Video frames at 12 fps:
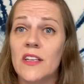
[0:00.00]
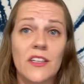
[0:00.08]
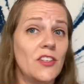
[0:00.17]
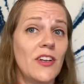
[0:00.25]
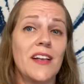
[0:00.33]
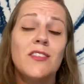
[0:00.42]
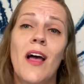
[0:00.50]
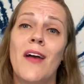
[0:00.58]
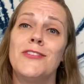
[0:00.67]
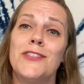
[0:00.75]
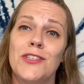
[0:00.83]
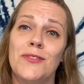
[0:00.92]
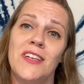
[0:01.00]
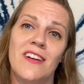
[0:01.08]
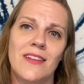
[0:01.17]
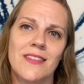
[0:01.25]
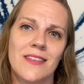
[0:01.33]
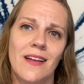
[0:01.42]
You guys will have to tune in
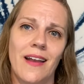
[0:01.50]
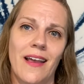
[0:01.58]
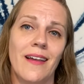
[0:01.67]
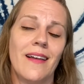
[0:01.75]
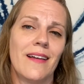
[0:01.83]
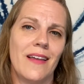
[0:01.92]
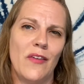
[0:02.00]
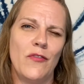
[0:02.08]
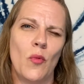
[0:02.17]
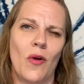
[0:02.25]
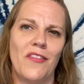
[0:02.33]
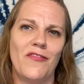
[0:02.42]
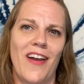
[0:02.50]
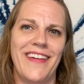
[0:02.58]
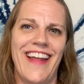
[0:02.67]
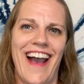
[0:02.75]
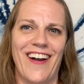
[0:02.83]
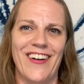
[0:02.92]
on Sunday if you want to
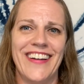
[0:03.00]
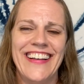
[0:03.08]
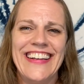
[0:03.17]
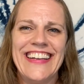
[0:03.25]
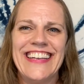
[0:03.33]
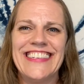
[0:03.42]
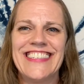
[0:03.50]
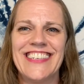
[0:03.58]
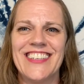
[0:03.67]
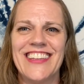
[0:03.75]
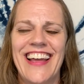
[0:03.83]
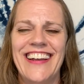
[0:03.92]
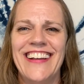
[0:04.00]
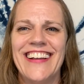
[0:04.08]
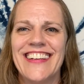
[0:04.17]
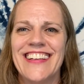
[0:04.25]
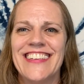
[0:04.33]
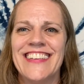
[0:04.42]
find out. Until then,
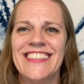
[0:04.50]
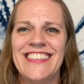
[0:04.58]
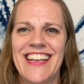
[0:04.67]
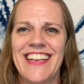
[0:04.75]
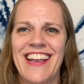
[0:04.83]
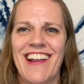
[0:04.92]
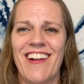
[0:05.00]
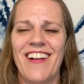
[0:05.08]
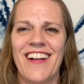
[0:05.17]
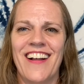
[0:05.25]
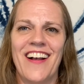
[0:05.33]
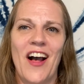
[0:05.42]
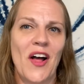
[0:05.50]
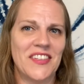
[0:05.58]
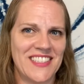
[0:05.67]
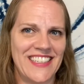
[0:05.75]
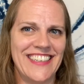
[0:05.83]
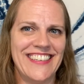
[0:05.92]
take care. I'll
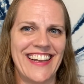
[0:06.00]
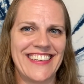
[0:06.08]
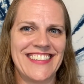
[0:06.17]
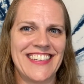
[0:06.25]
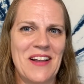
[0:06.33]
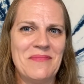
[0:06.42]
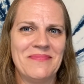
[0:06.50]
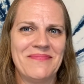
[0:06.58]
see you next time.